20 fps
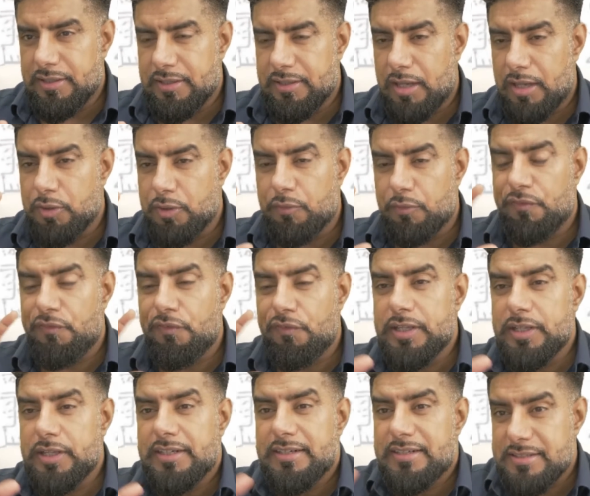I don't
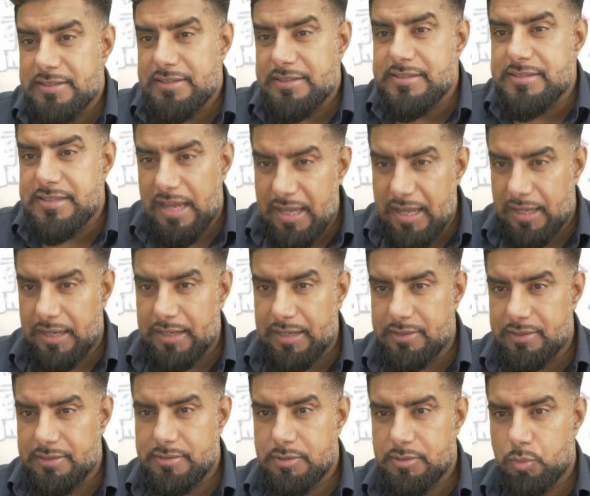fully
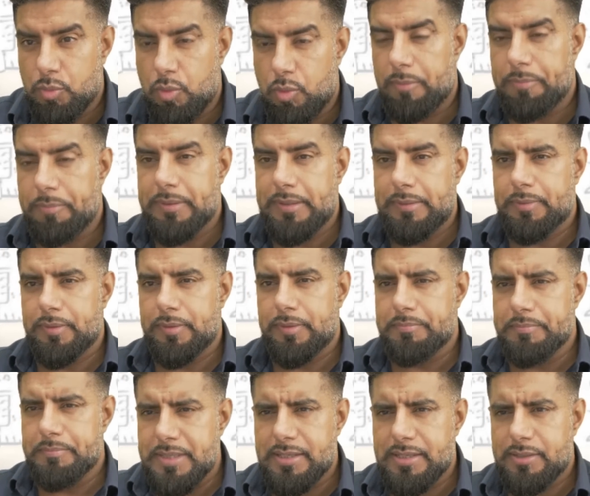understand what people
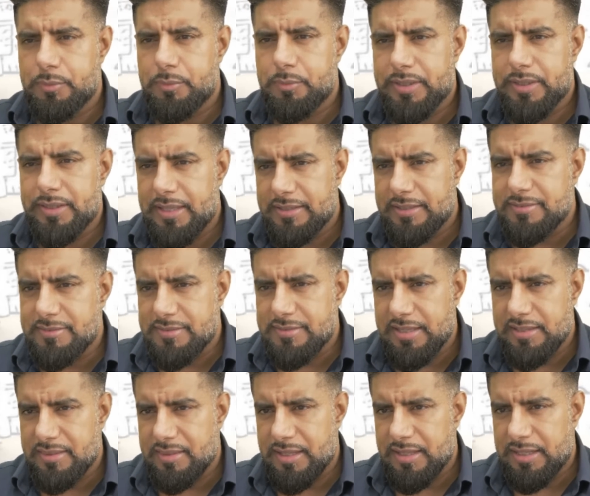mean when they
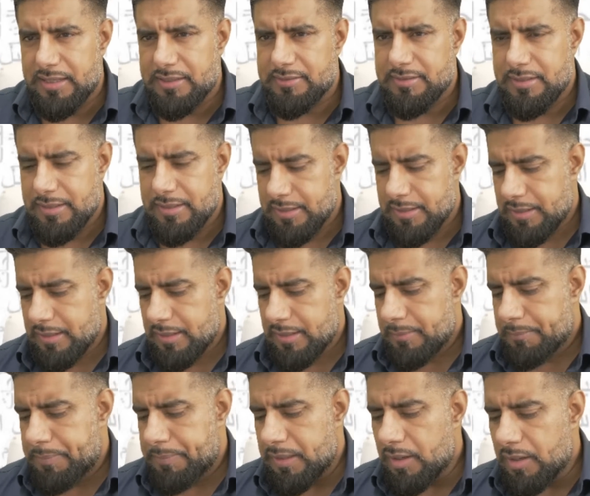say that.
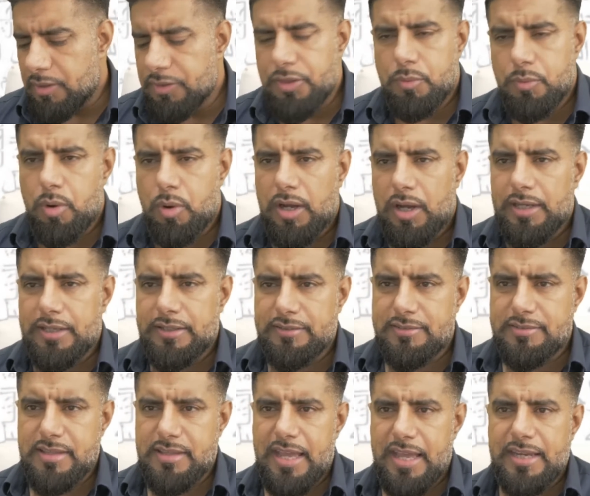But
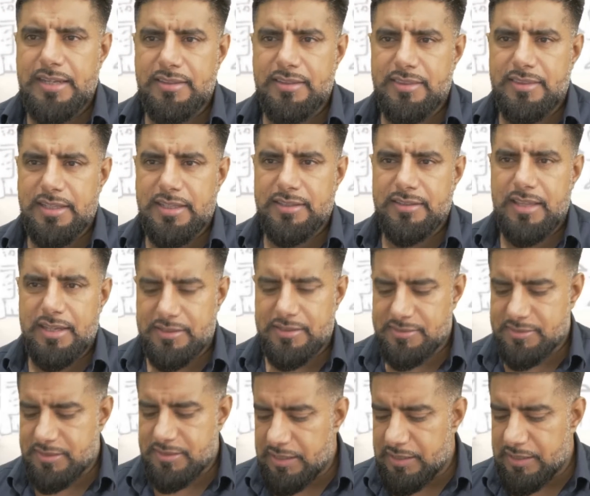otherwise, anything that
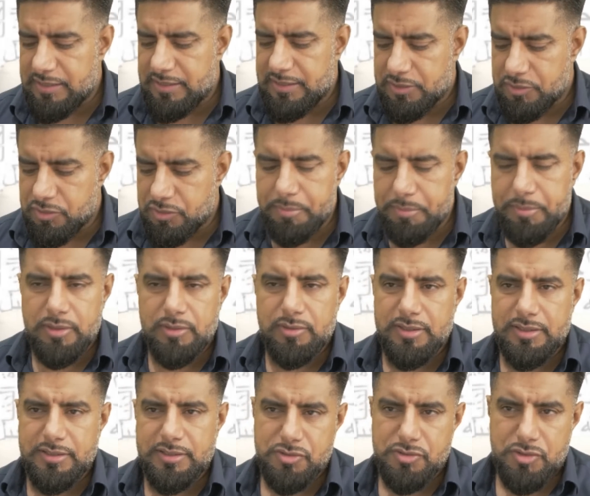is clearly
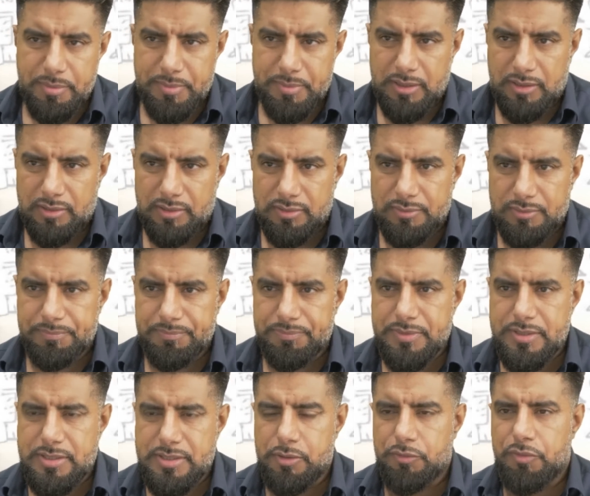criminal is criminal.
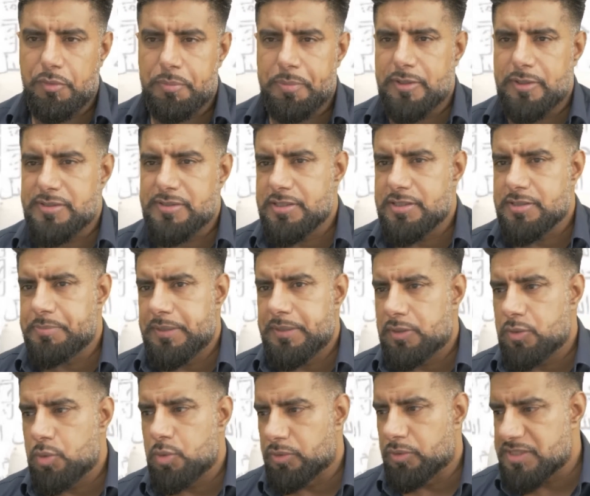So if a person's
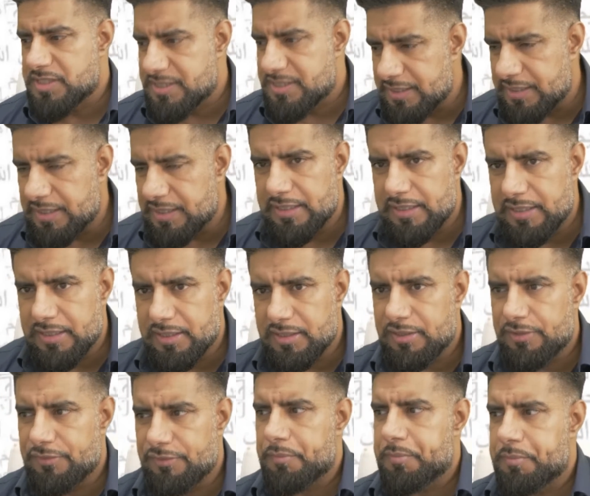been caught
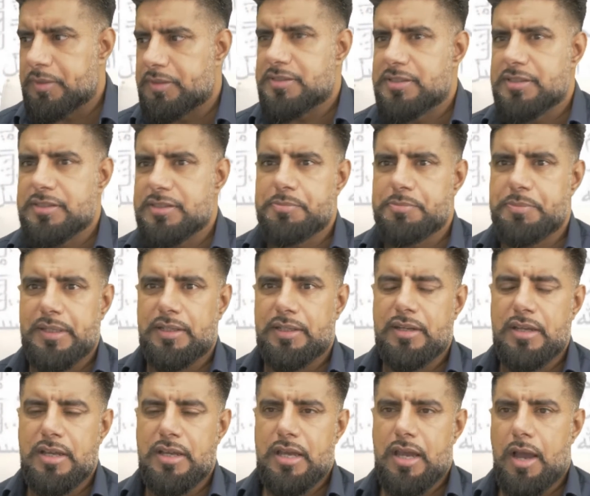stealing, if a person's been
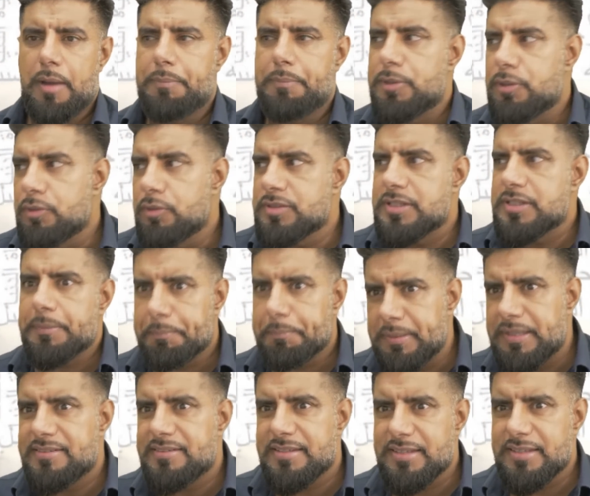abusing,
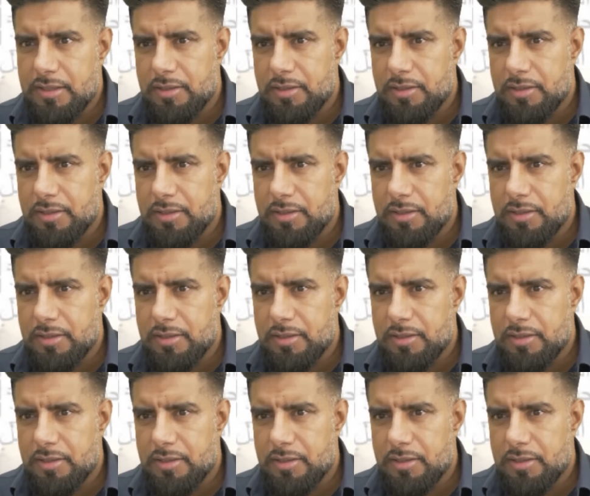beating